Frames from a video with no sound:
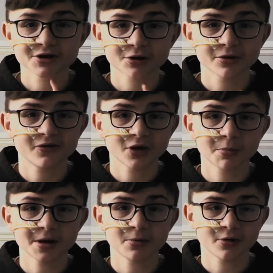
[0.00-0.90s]
sorry for the
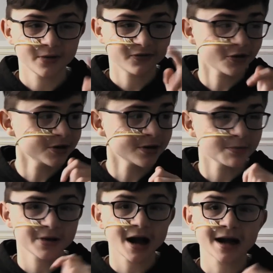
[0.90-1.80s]
people in front,
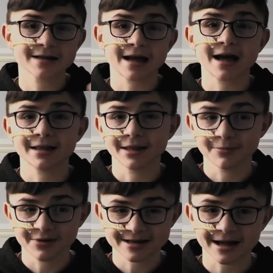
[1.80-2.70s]
behind, and
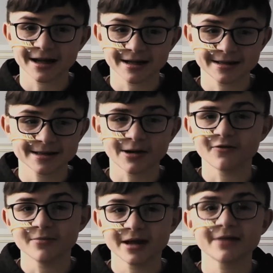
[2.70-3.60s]
besides of
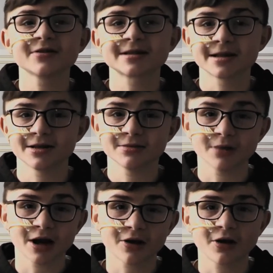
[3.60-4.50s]
me singing
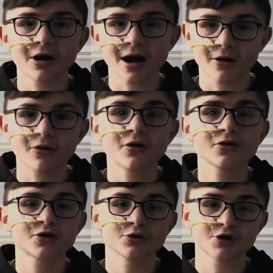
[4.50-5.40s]
my heart out
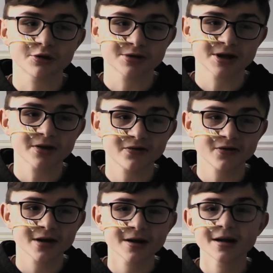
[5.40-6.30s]
to Joseph.
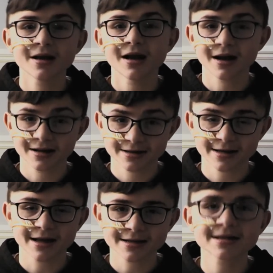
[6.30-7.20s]
And
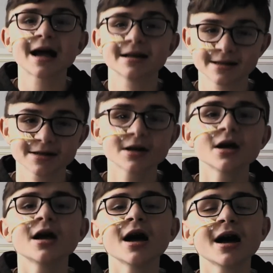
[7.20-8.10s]
yes, I did.
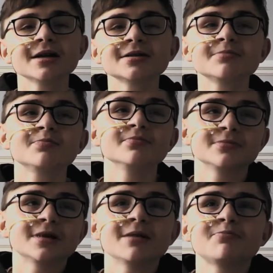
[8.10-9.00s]
And
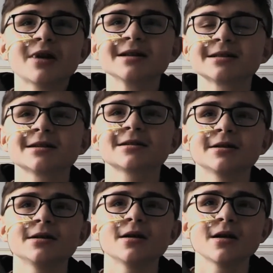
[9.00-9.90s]
basically